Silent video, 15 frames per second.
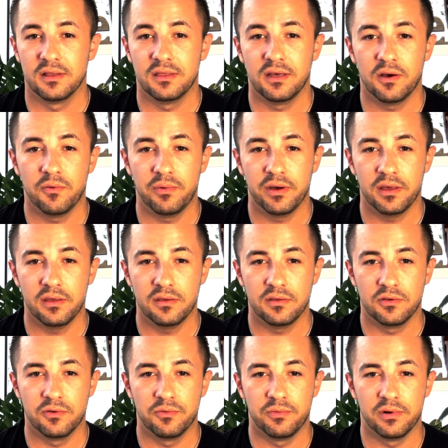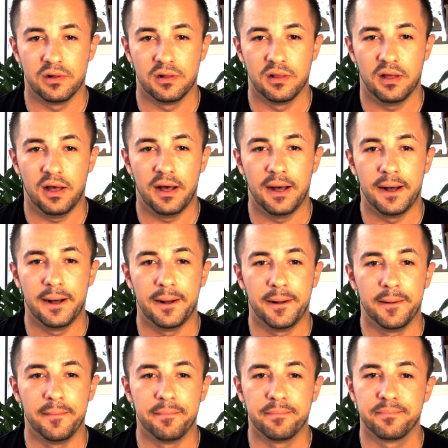That way, you will
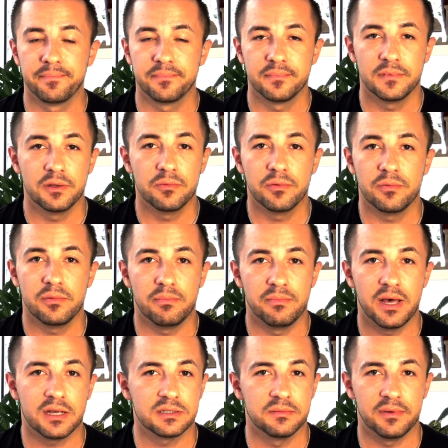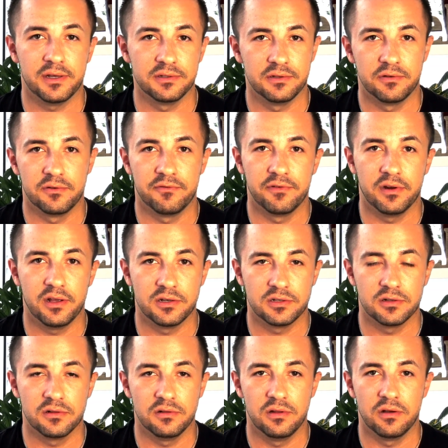um, you will maximize your
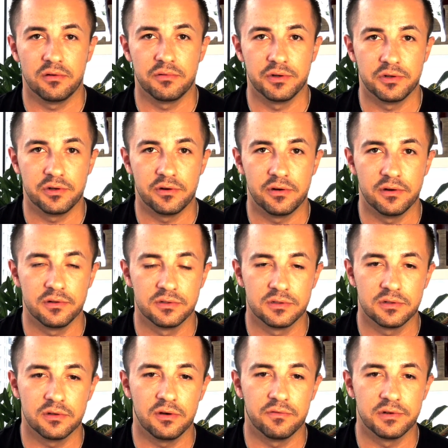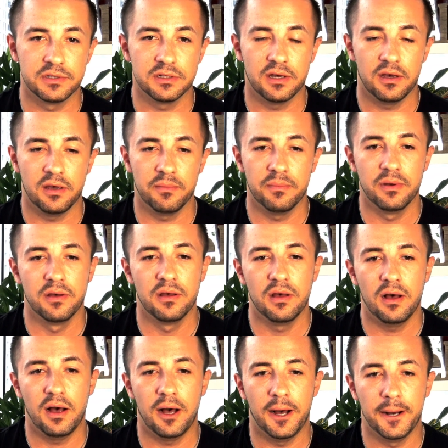financial returns over time.
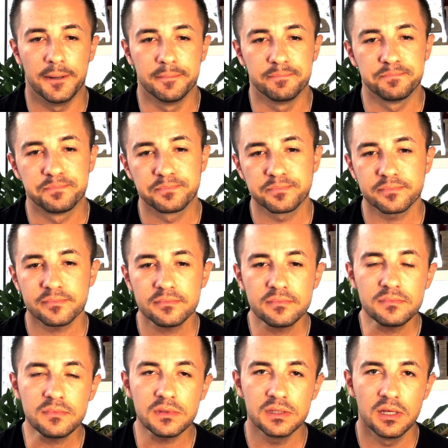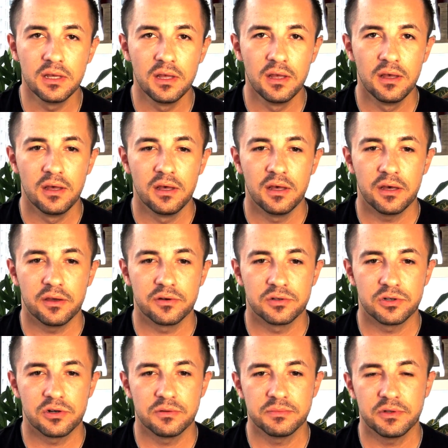Um, in
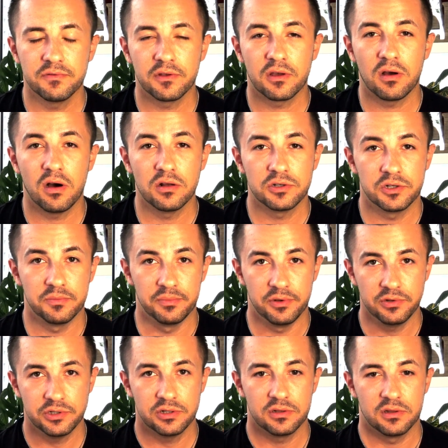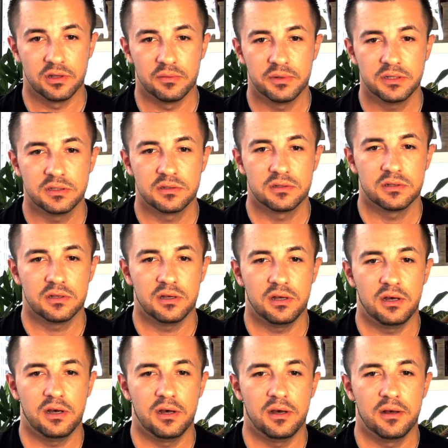terms of the contribution limit, I
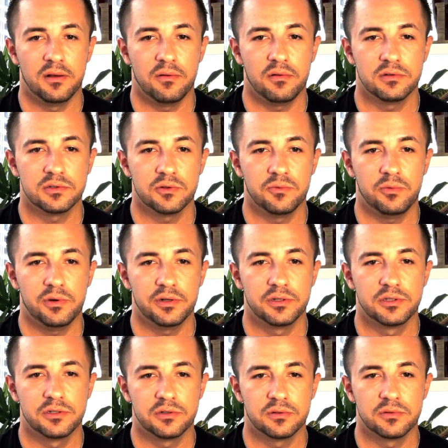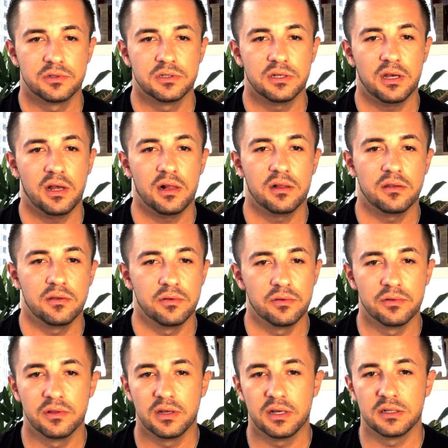uh, also wanted to tell
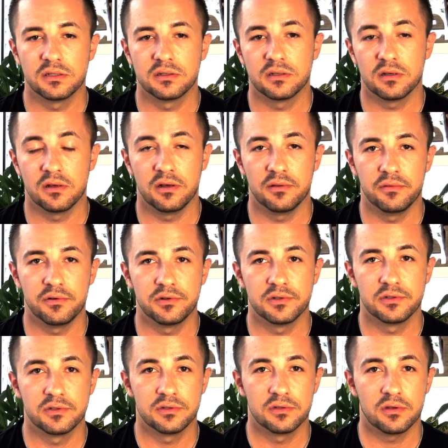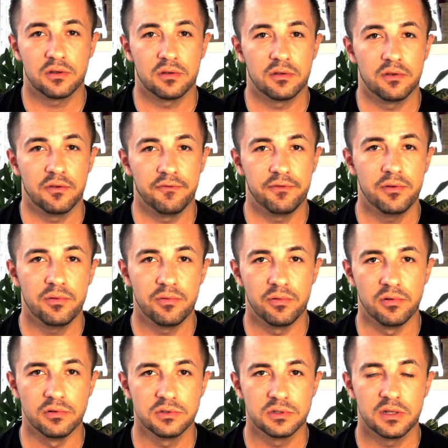you that uh, there's a few
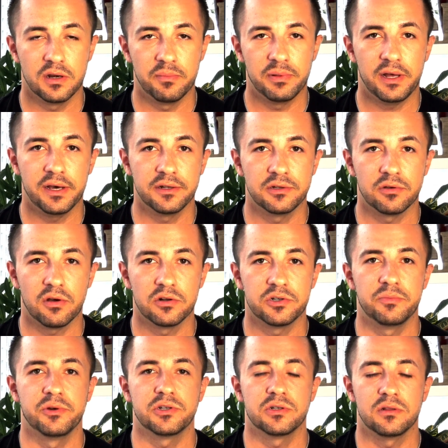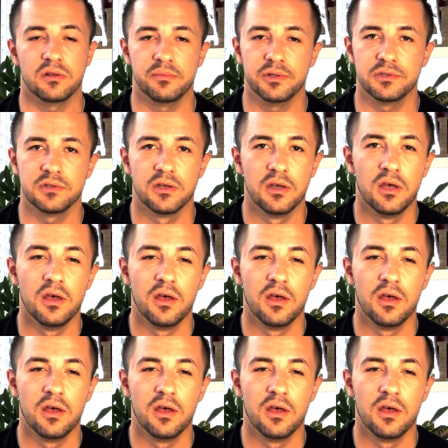rules that apply to contribution limits.